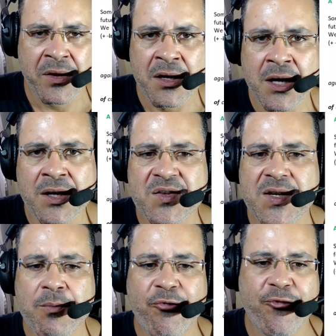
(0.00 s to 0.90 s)
Some
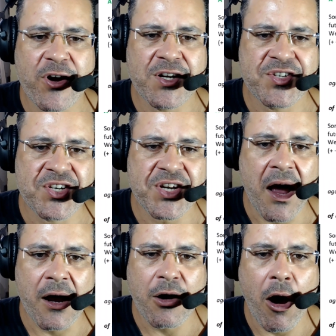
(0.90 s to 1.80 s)
phrases are
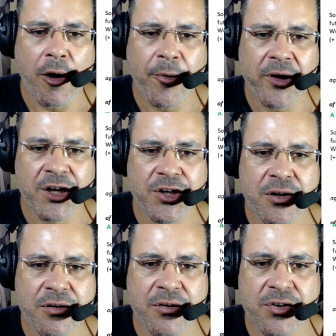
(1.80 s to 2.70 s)
commonly
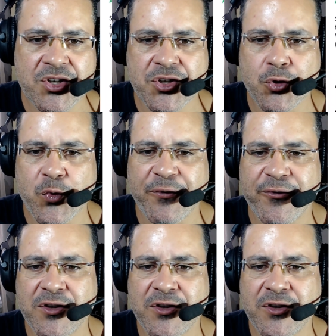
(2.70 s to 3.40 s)
used to refer to